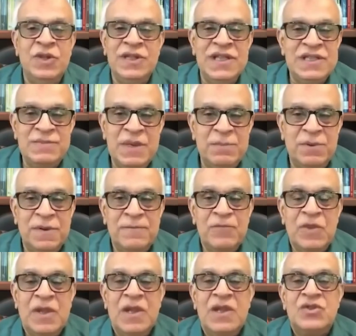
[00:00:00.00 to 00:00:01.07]
these people.
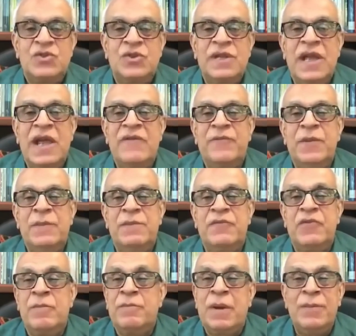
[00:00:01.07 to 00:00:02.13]
So they have people
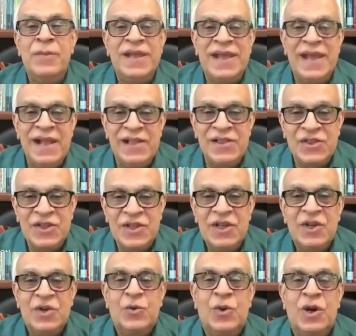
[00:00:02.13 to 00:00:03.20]
from public health
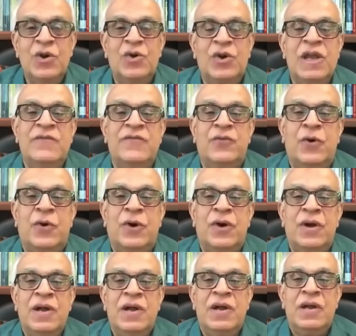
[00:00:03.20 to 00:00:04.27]
who are looking
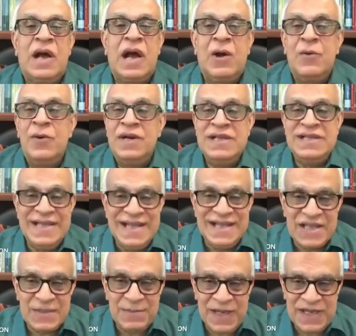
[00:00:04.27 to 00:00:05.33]
for how
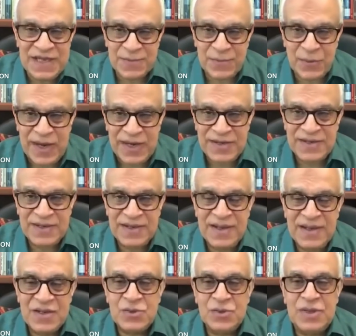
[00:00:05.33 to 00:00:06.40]
disease is being spread
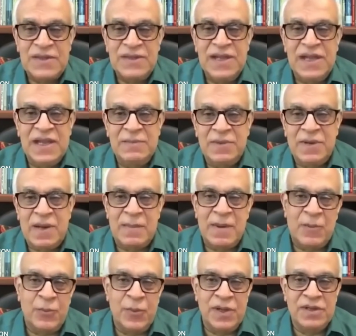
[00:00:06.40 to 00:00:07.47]
so that they can come
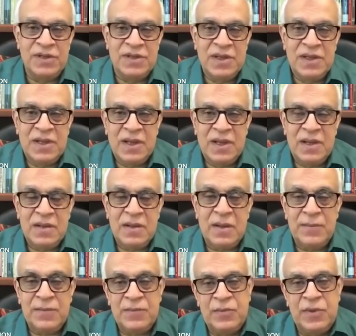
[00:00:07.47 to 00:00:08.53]
up with,
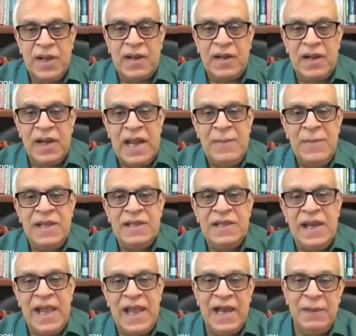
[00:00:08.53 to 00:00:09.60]
they're claiming
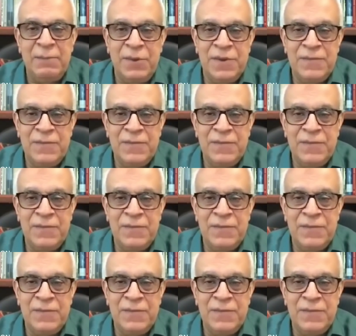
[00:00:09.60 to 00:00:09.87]
they'll help,